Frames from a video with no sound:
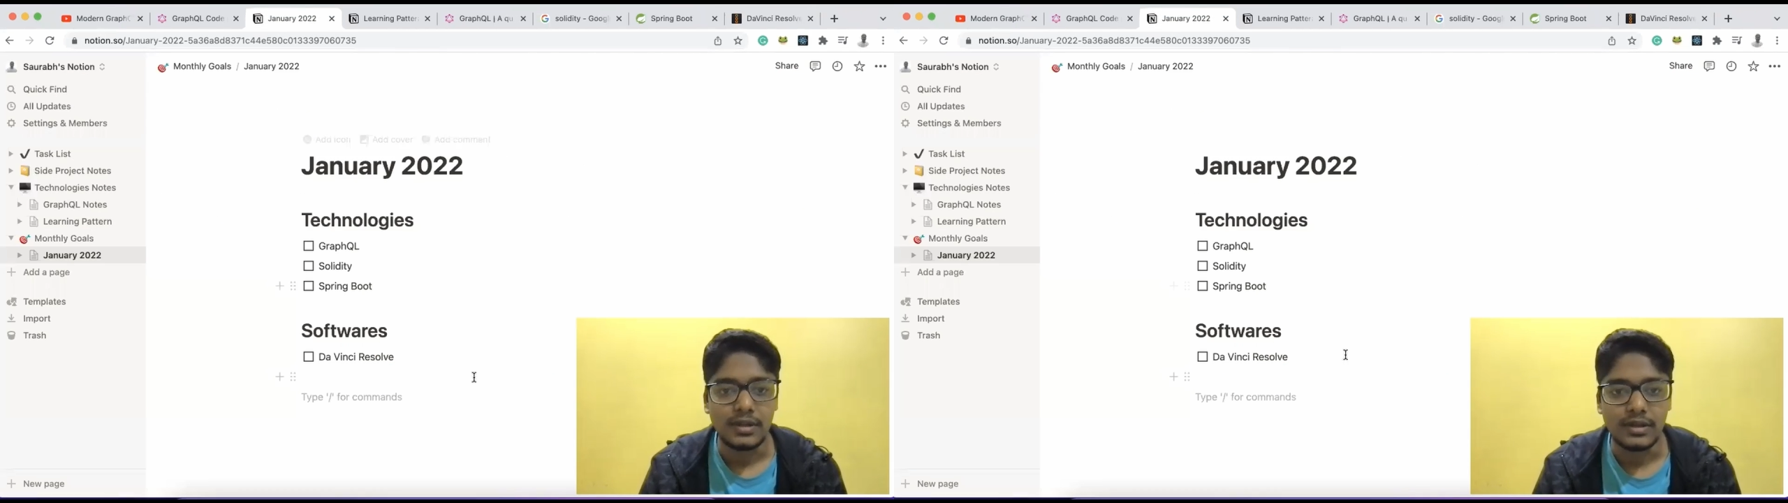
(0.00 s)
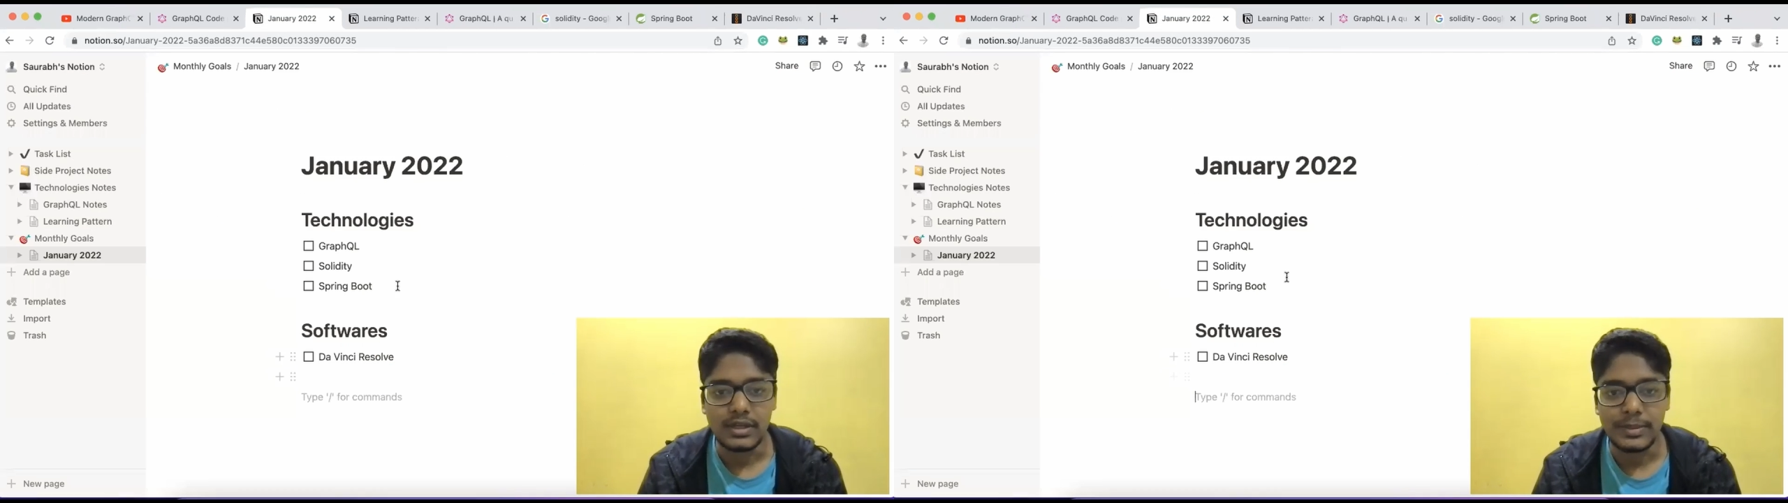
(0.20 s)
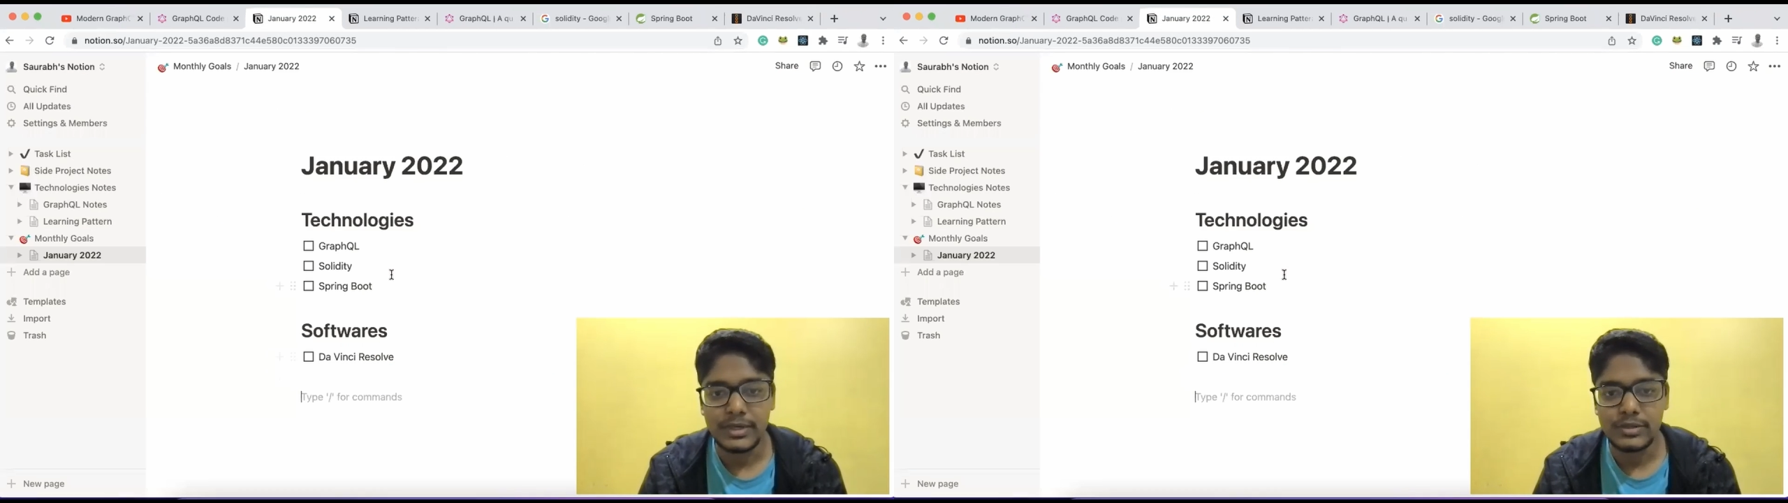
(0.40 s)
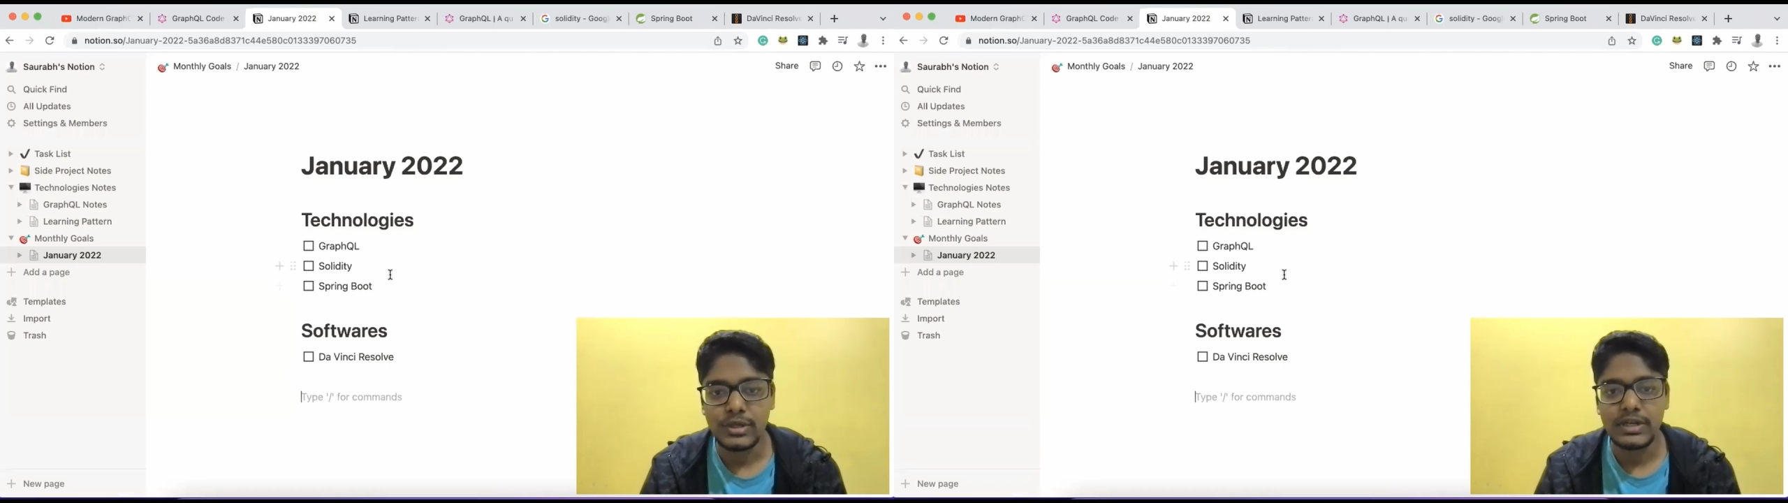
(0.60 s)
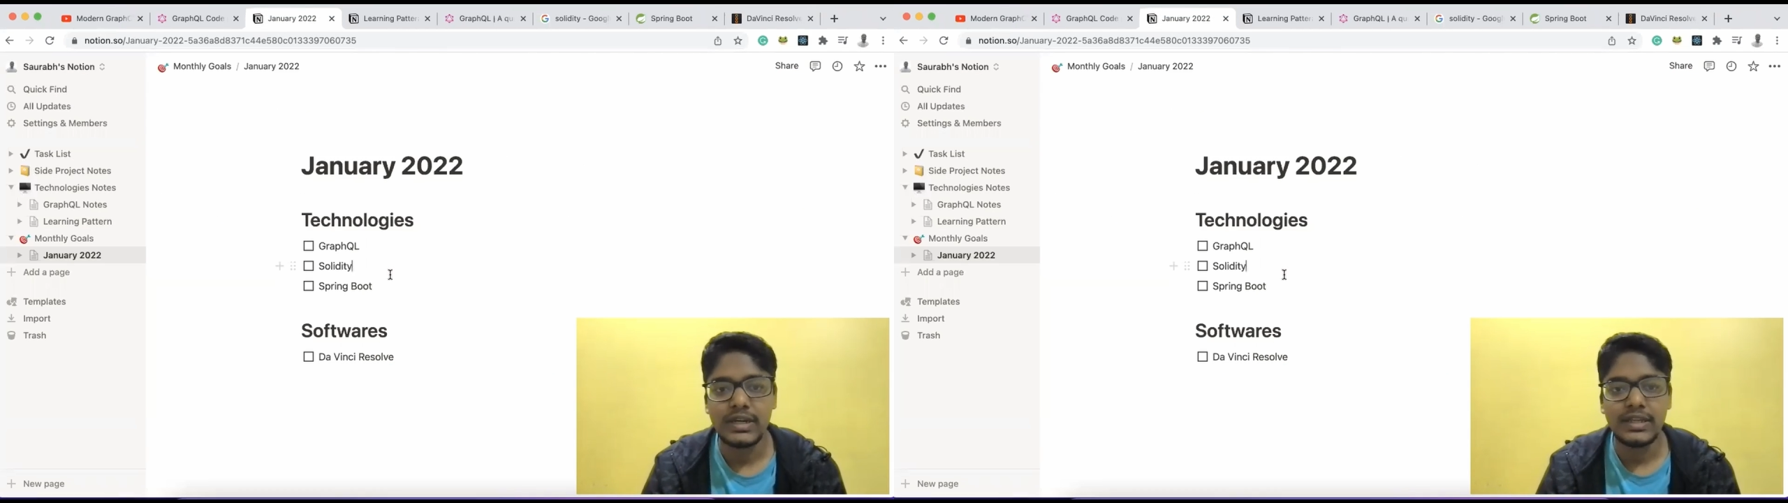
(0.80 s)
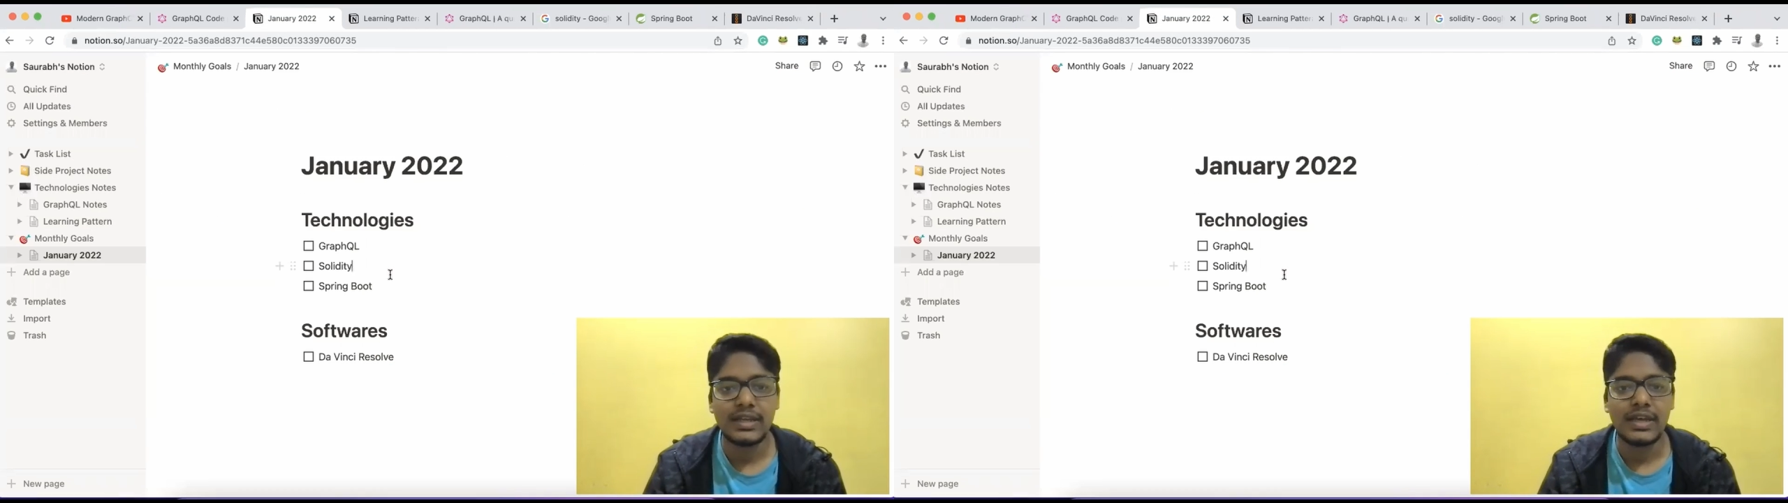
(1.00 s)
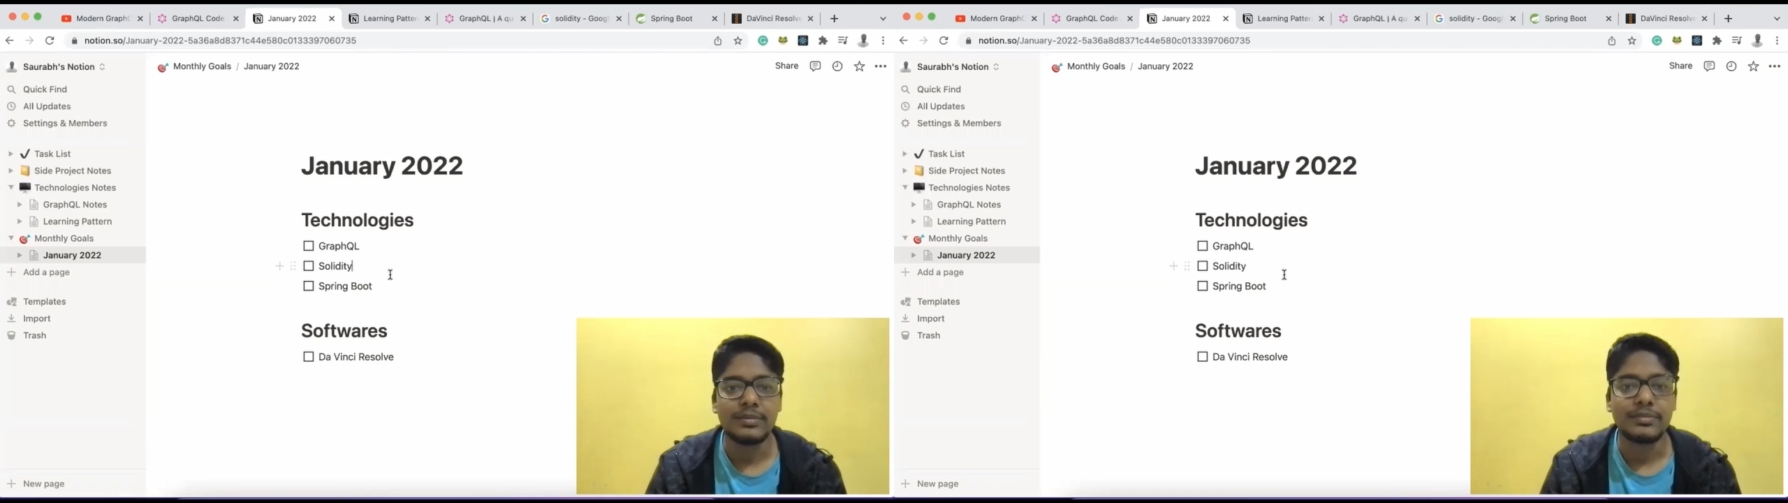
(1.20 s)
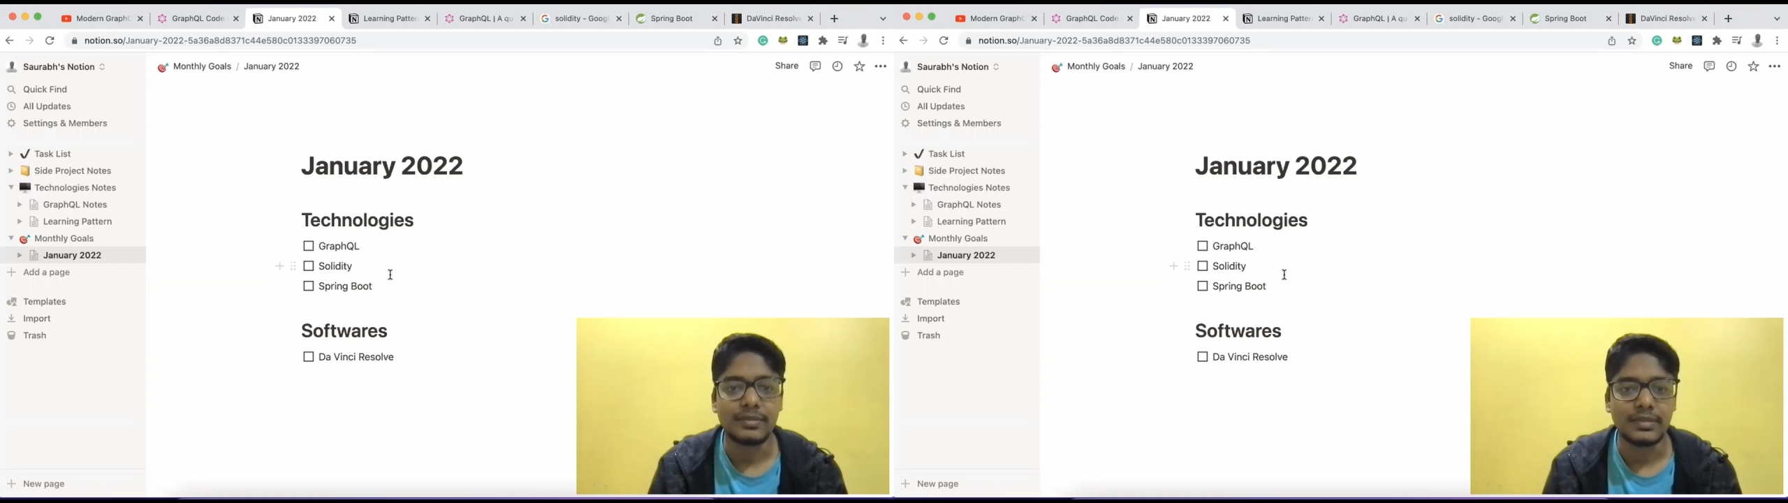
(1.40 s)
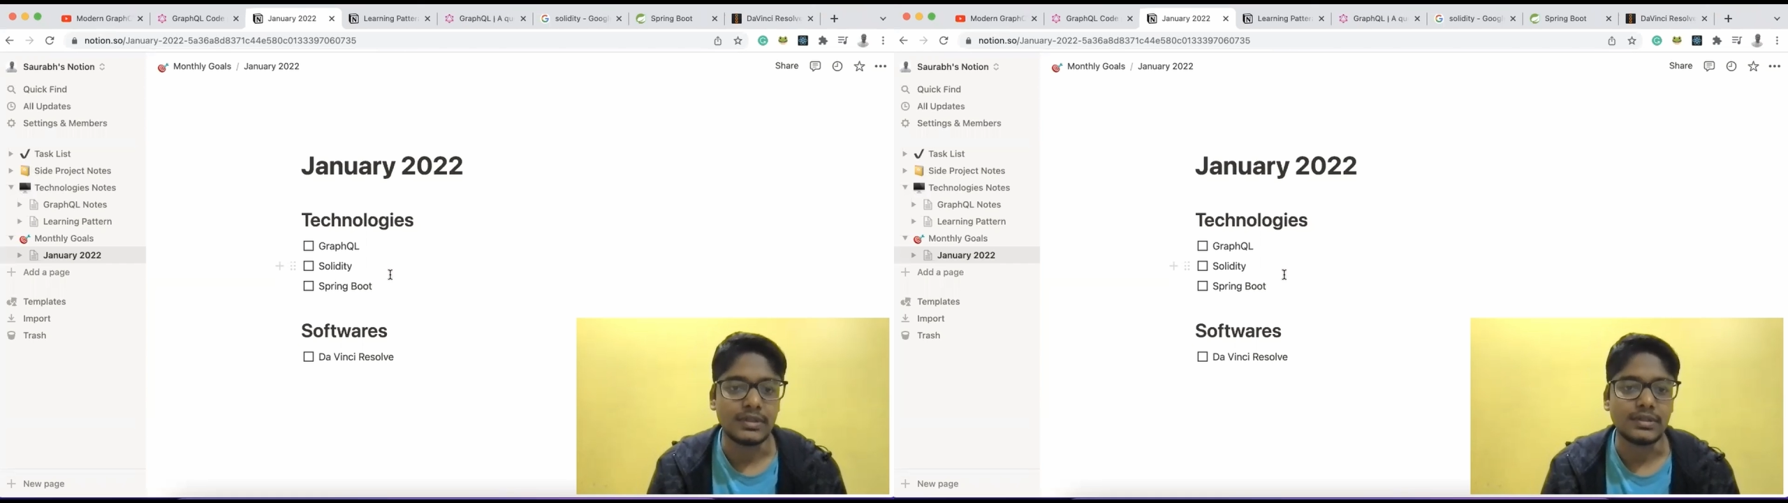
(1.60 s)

Coming to Solidity, I am